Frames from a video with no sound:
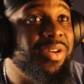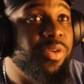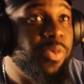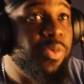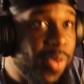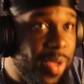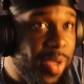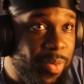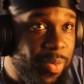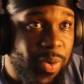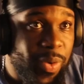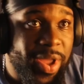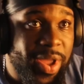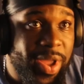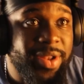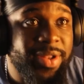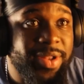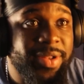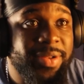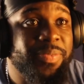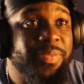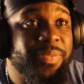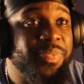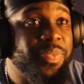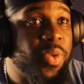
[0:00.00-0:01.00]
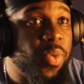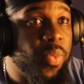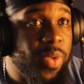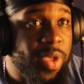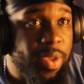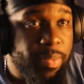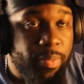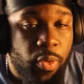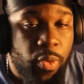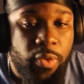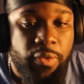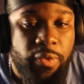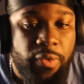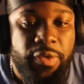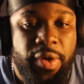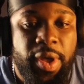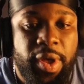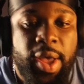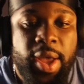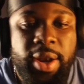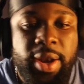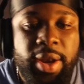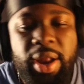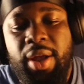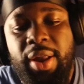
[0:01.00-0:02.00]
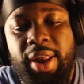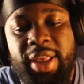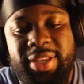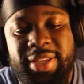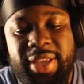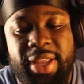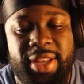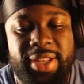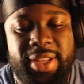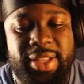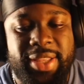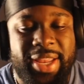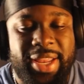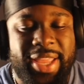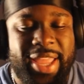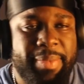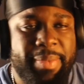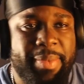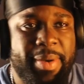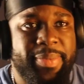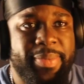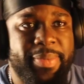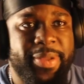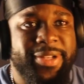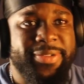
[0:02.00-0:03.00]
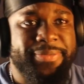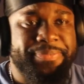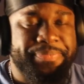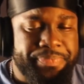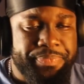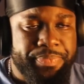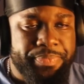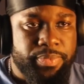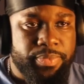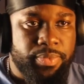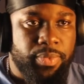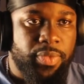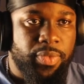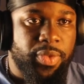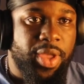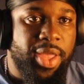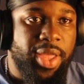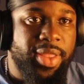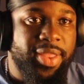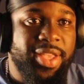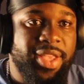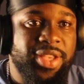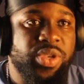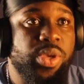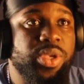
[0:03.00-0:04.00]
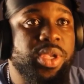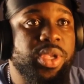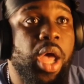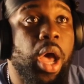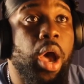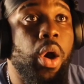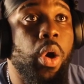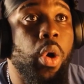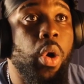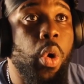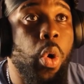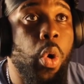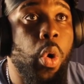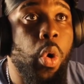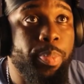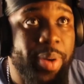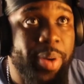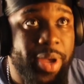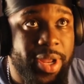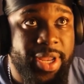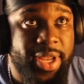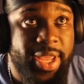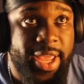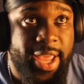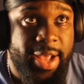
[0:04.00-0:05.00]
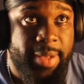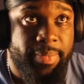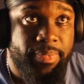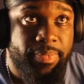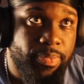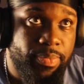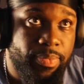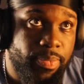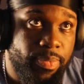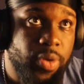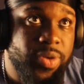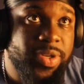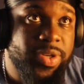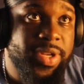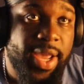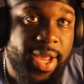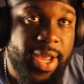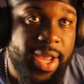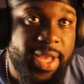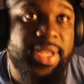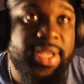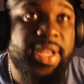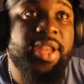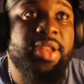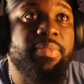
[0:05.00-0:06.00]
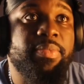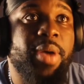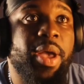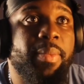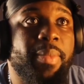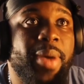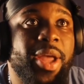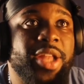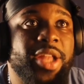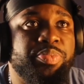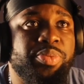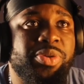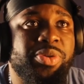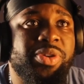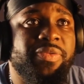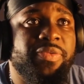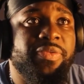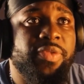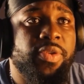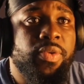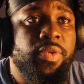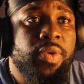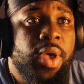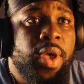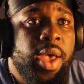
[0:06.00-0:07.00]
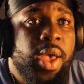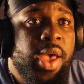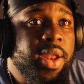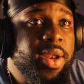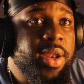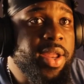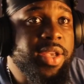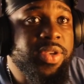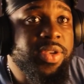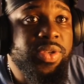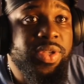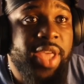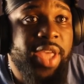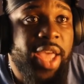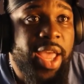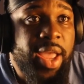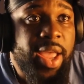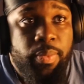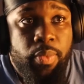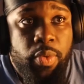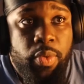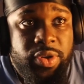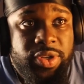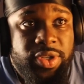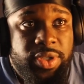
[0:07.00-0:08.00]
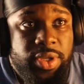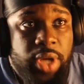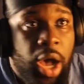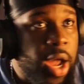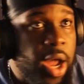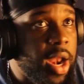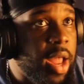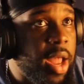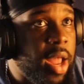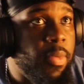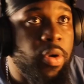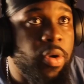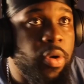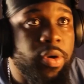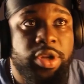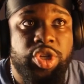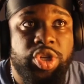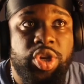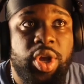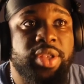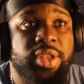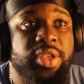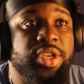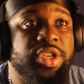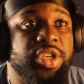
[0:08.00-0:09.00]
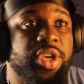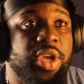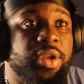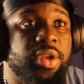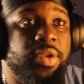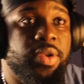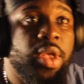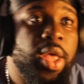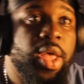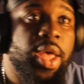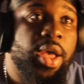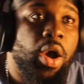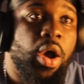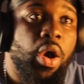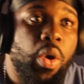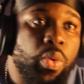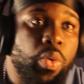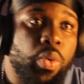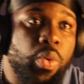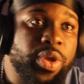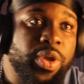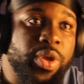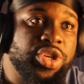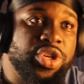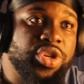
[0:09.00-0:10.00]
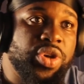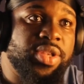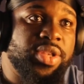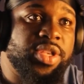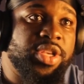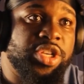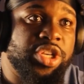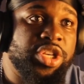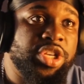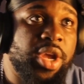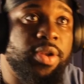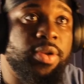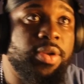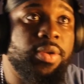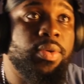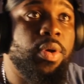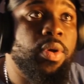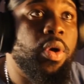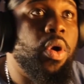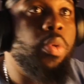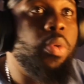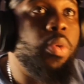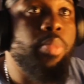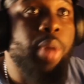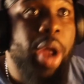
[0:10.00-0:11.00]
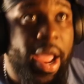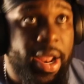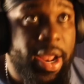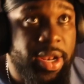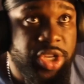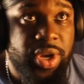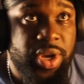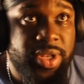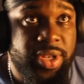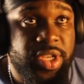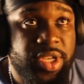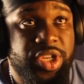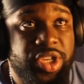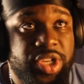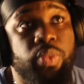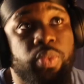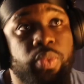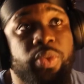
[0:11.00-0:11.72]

We win, we move. Now let's get into the game a bit. This was an open game. Much like I said in my match preview, this game was all about the transition. How we transition, how Brighton transition.